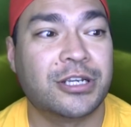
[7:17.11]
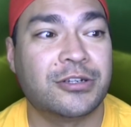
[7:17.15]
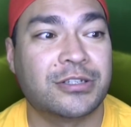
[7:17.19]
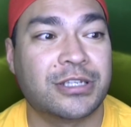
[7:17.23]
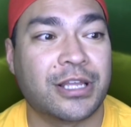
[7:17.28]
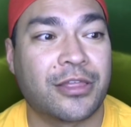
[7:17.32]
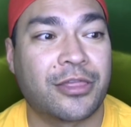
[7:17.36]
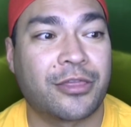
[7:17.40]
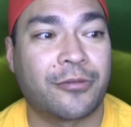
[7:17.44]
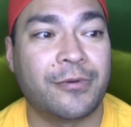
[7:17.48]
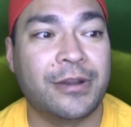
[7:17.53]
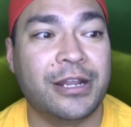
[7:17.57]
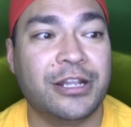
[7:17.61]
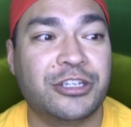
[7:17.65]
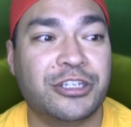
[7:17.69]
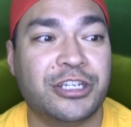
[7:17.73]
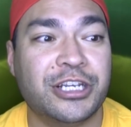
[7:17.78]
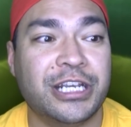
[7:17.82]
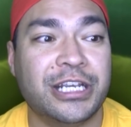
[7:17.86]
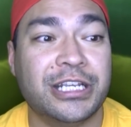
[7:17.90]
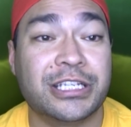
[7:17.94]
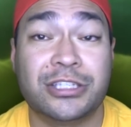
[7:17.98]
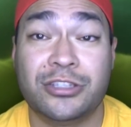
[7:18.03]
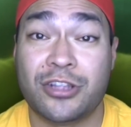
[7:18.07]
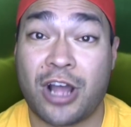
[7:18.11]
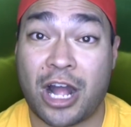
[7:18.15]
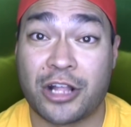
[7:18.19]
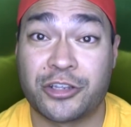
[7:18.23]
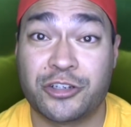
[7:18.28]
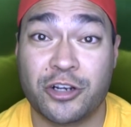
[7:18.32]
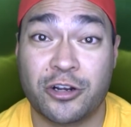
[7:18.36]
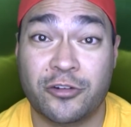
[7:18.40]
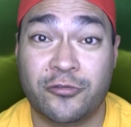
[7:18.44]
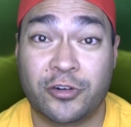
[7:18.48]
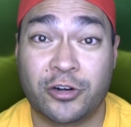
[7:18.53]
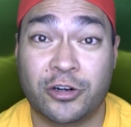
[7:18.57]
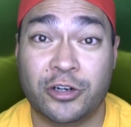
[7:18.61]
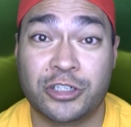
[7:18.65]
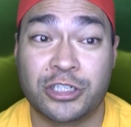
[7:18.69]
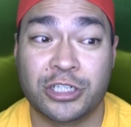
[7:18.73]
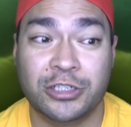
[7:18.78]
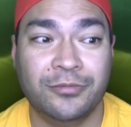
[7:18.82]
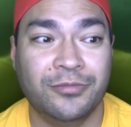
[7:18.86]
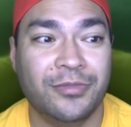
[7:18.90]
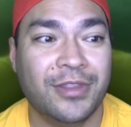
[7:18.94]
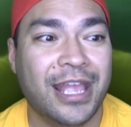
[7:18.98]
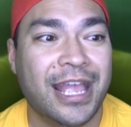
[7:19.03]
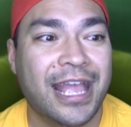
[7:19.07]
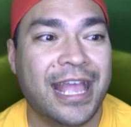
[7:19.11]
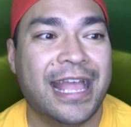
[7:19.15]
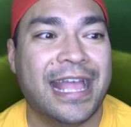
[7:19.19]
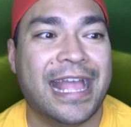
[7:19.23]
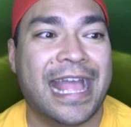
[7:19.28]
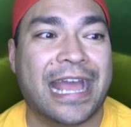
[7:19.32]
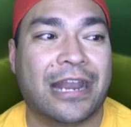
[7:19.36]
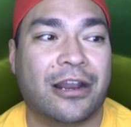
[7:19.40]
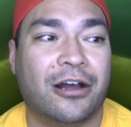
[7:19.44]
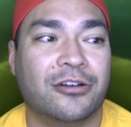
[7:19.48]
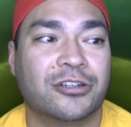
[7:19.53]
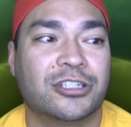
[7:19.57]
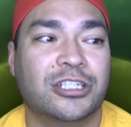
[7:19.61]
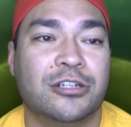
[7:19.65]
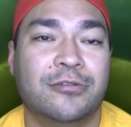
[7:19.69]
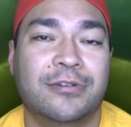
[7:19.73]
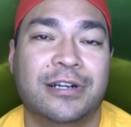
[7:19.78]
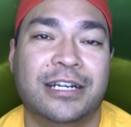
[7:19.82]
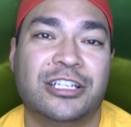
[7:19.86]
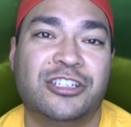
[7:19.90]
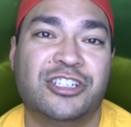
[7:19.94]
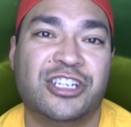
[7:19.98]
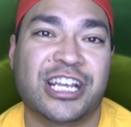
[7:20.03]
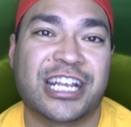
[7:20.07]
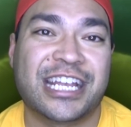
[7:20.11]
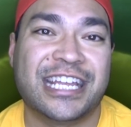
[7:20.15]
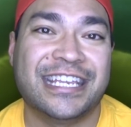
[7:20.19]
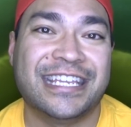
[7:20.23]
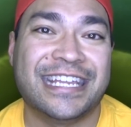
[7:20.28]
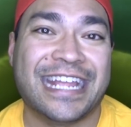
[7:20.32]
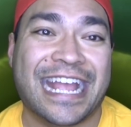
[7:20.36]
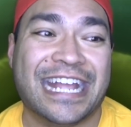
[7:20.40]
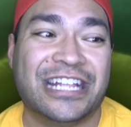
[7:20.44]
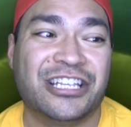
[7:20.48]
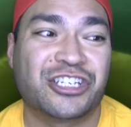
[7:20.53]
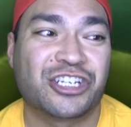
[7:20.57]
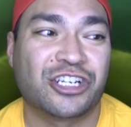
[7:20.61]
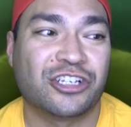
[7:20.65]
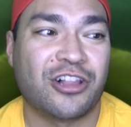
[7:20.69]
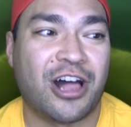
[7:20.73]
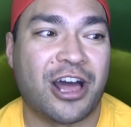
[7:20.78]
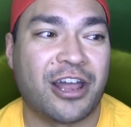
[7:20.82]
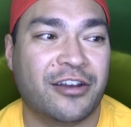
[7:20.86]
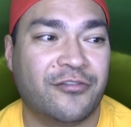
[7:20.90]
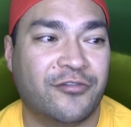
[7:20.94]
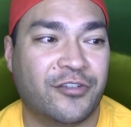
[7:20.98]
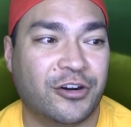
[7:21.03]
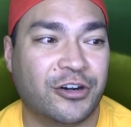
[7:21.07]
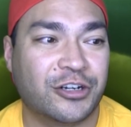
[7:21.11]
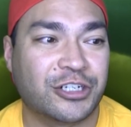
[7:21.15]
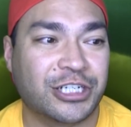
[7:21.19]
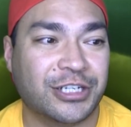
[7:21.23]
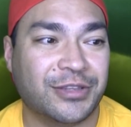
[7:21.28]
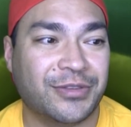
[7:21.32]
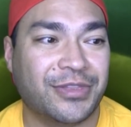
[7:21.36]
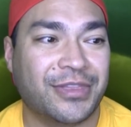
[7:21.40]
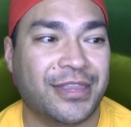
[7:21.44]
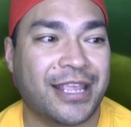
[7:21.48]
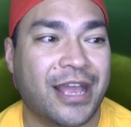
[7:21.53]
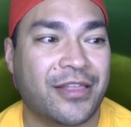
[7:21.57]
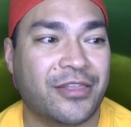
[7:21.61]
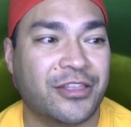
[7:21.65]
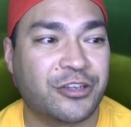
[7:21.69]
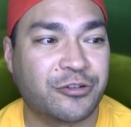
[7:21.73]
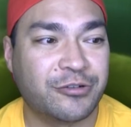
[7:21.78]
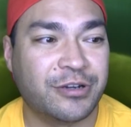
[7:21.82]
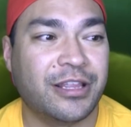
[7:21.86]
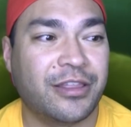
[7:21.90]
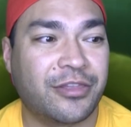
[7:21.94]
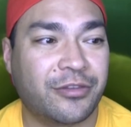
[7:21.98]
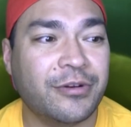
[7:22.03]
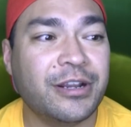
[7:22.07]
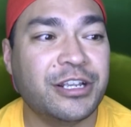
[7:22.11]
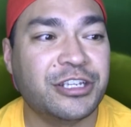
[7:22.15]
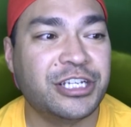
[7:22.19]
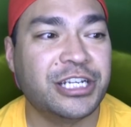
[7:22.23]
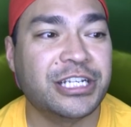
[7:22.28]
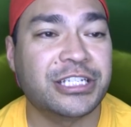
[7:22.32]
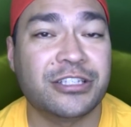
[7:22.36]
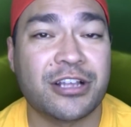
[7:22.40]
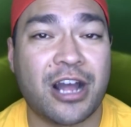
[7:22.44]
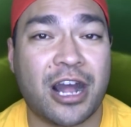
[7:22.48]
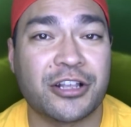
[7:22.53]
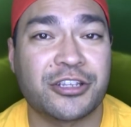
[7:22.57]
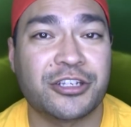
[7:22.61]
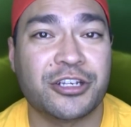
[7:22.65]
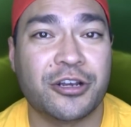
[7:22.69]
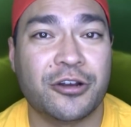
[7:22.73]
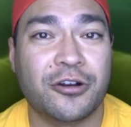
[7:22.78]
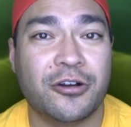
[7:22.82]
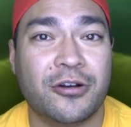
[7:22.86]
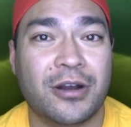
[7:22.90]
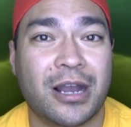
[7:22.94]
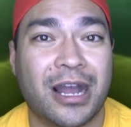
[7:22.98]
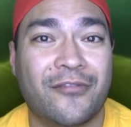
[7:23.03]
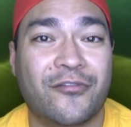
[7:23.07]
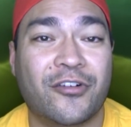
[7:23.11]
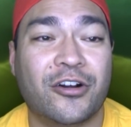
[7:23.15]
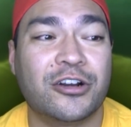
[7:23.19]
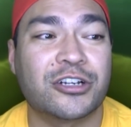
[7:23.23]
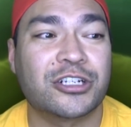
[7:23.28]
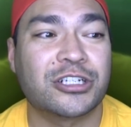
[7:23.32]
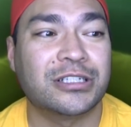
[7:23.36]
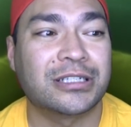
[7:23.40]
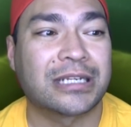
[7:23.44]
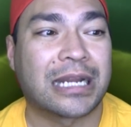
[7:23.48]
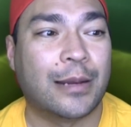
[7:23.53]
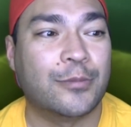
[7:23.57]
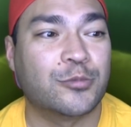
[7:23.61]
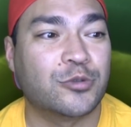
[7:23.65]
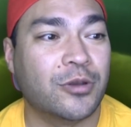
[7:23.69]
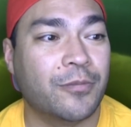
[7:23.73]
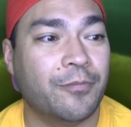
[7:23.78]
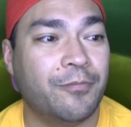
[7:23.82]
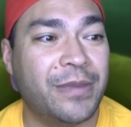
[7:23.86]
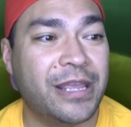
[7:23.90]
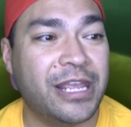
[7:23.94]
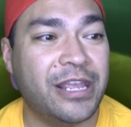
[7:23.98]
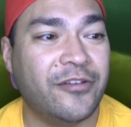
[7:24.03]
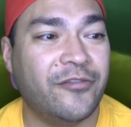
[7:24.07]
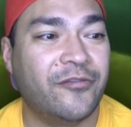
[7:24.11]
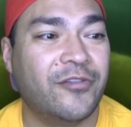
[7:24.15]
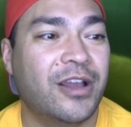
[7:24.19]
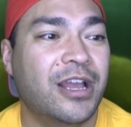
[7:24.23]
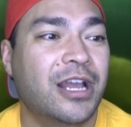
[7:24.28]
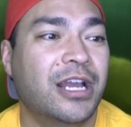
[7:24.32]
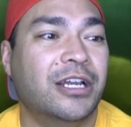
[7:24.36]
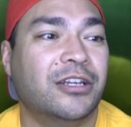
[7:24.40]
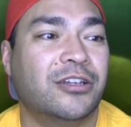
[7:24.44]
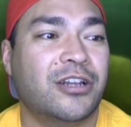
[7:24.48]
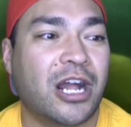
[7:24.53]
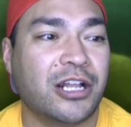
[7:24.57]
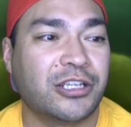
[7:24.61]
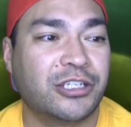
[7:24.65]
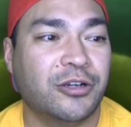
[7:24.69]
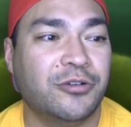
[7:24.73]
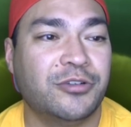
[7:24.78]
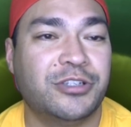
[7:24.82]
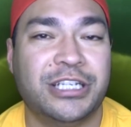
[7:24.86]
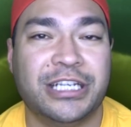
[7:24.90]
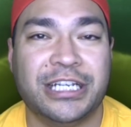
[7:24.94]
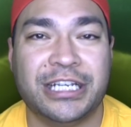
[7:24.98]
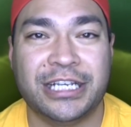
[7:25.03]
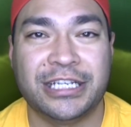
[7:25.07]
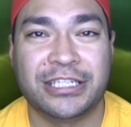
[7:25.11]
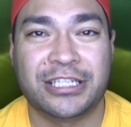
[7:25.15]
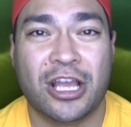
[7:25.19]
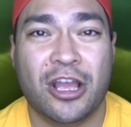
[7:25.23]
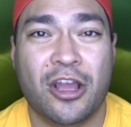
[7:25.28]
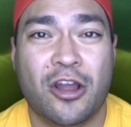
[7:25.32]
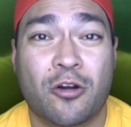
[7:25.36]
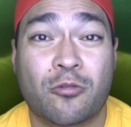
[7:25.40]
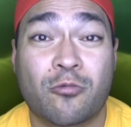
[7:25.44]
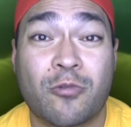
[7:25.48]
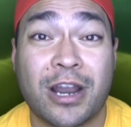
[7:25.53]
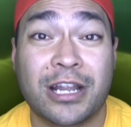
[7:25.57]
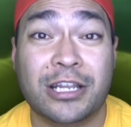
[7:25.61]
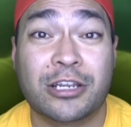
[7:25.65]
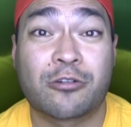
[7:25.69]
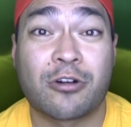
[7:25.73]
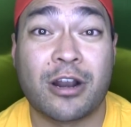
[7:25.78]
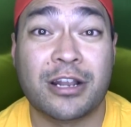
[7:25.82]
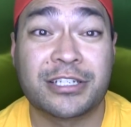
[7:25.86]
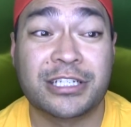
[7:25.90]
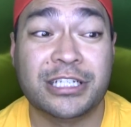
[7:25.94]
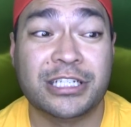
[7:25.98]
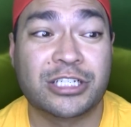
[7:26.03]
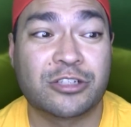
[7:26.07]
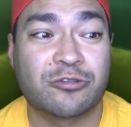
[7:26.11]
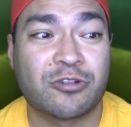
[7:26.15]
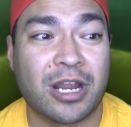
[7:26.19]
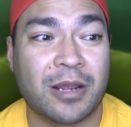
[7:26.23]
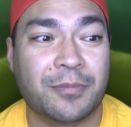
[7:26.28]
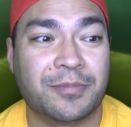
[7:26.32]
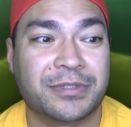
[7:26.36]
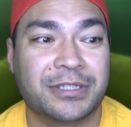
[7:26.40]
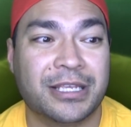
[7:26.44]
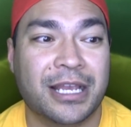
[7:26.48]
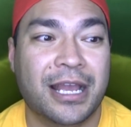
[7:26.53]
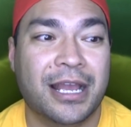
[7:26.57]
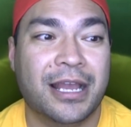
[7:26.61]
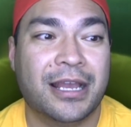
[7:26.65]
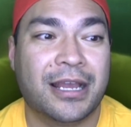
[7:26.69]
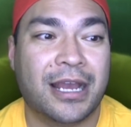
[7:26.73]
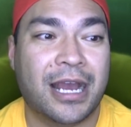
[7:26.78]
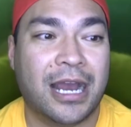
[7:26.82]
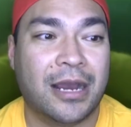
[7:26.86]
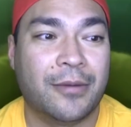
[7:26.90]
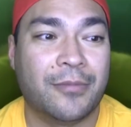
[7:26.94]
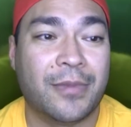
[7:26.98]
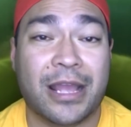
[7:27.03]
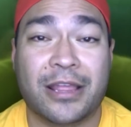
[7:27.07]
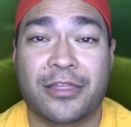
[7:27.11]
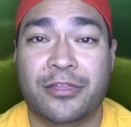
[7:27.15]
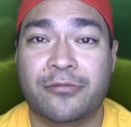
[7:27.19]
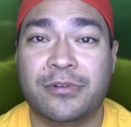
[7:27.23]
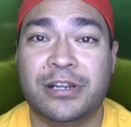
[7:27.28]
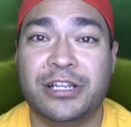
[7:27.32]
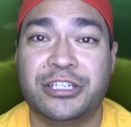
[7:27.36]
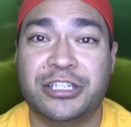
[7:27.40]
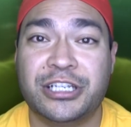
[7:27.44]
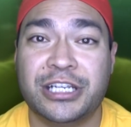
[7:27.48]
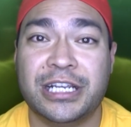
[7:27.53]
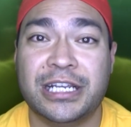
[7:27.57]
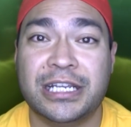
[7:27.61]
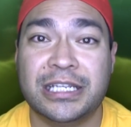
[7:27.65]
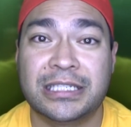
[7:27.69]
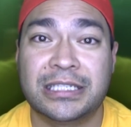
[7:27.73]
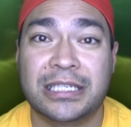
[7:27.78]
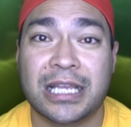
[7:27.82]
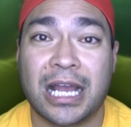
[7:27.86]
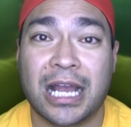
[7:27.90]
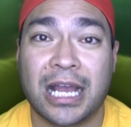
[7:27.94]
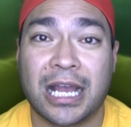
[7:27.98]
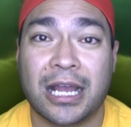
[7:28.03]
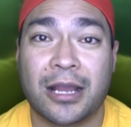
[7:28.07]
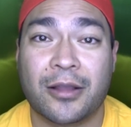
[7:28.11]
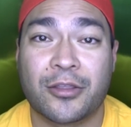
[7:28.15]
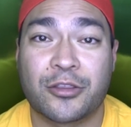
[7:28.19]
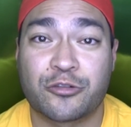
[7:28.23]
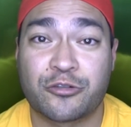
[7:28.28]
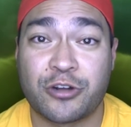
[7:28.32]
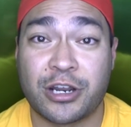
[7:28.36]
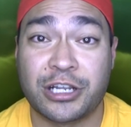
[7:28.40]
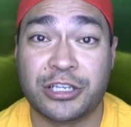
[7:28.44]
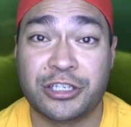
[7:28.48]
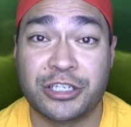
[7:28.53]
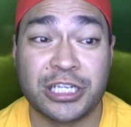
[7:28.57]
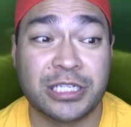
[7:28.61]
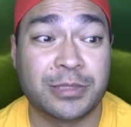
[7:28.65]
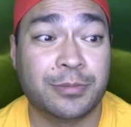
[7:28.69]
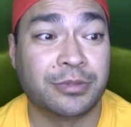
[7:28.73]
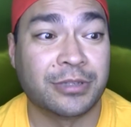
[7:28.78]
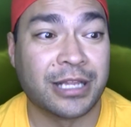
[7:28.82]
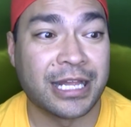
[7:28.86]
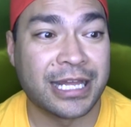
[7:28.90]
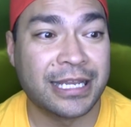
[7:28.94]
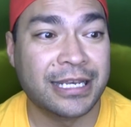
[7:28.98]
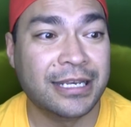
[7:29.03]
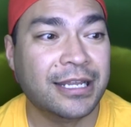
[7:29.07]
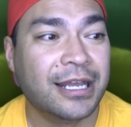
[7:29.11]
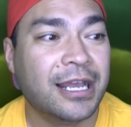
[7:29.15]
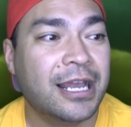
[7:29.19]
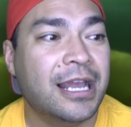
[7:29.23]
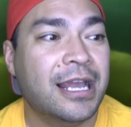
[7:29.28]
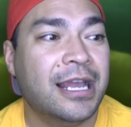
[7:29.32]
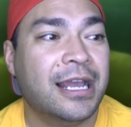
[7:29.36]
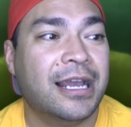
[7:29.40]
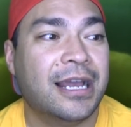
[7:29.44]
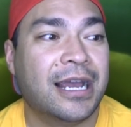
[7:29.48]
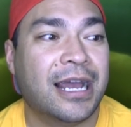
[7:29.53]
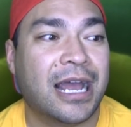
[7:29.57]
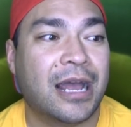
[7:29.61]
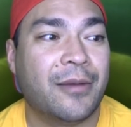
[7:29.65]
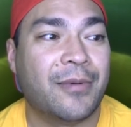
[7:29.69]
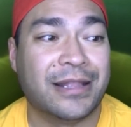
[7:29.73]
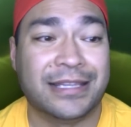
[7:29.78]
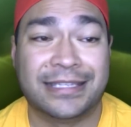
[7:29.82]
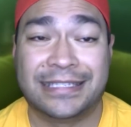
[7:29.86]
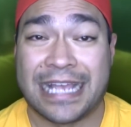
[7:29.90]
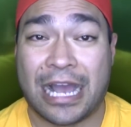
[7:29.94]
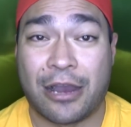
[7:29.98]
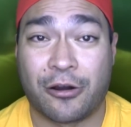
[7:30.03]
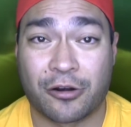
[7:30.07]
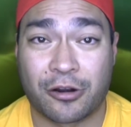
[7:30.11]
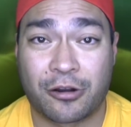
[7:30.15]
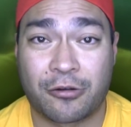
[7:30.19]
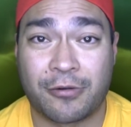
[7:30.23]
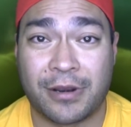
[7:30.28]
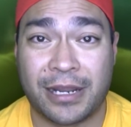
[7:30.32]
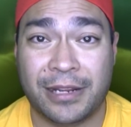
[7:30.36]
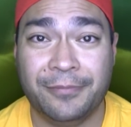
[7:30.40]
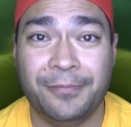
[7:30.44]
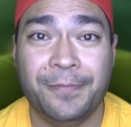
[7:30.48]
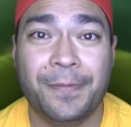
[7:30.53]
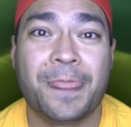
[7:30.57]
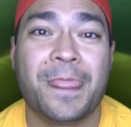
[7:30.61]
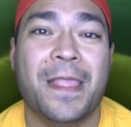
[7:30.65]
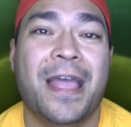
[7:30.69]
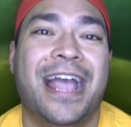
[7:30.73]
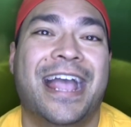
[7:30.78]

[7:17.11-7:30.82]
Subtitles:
There's a three cheese nacho version and also a chicken enchilada version. The three cheese nacho version comes with beef, nacho cheese, red crunchy strips, a three cheese shredded cheese blend, and sour cream.